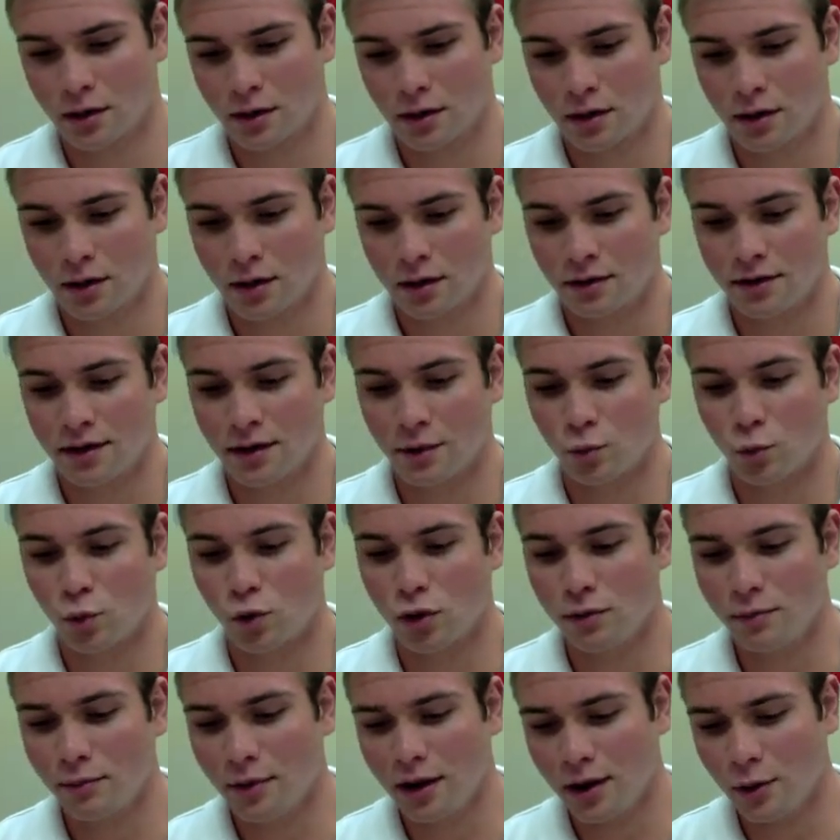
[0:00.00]
Then one
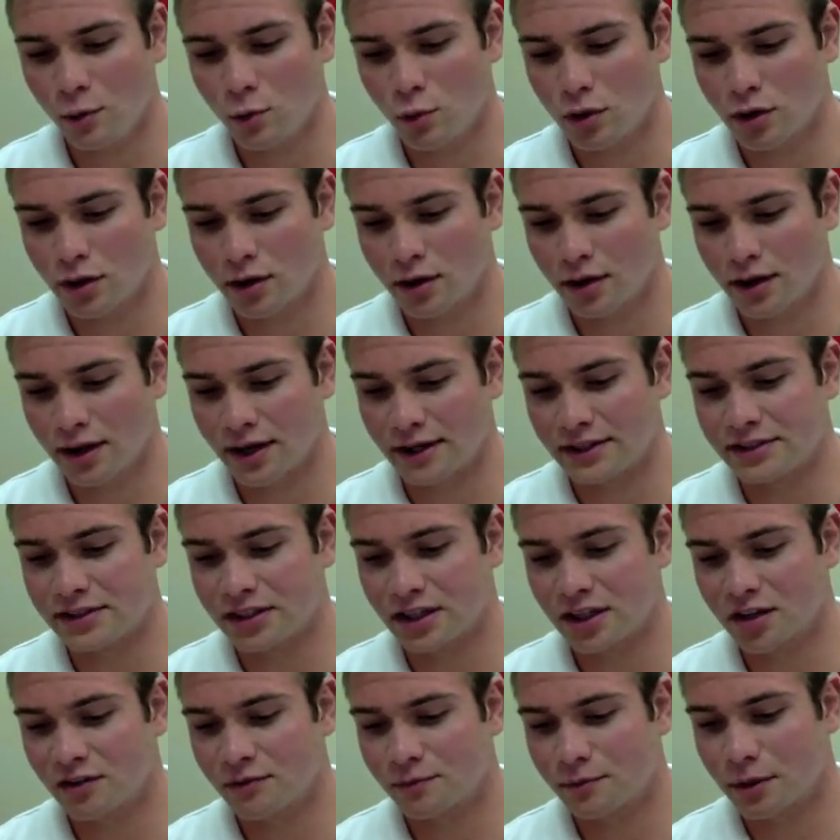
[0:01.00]
by one a ton
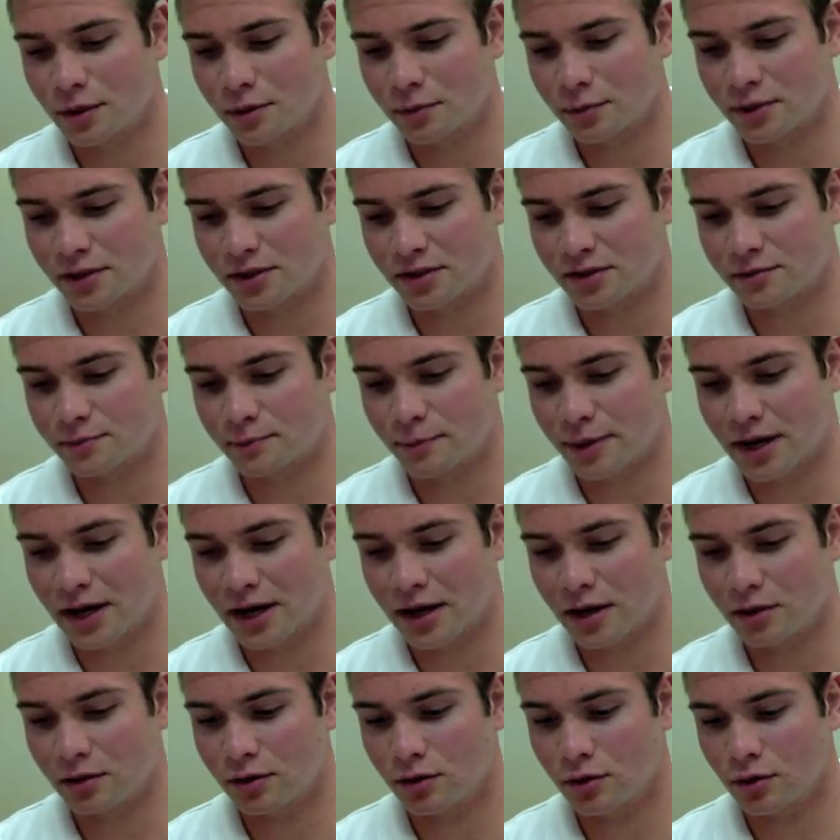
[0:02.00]
of pumpkins
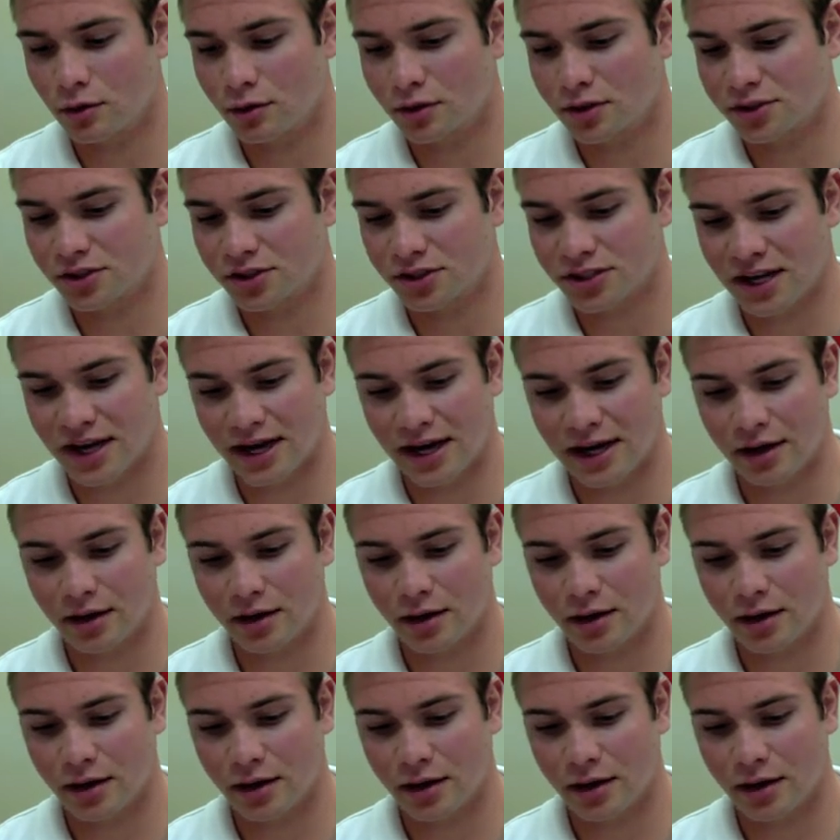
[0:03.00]
piled on the stack,